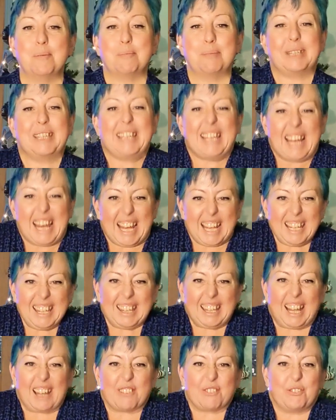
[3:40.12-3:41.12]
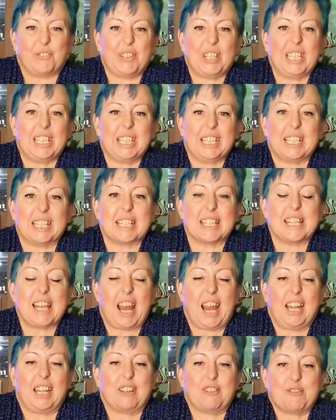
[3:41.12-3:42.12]
But then that feeling
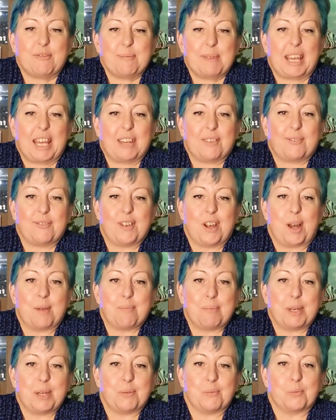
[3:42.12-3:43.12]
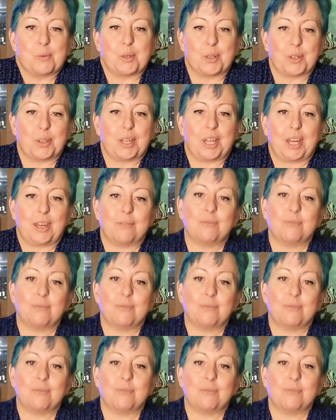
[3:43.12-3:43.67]
inside of me of not being worthy,